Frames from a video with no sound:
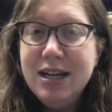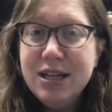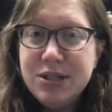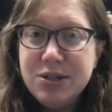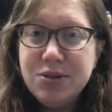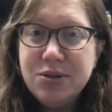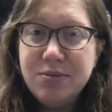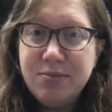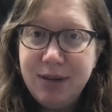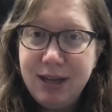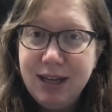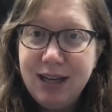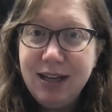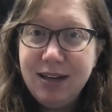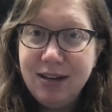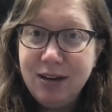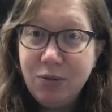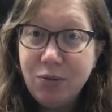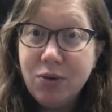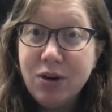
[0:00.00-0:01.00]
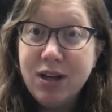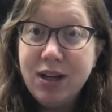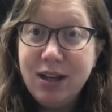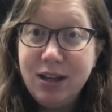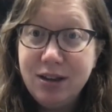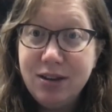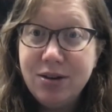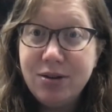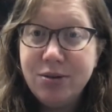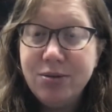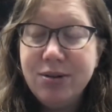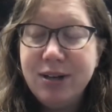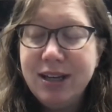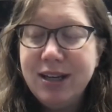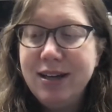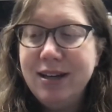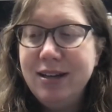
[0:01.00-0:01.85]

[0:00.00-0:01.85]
to a meeting and working through it.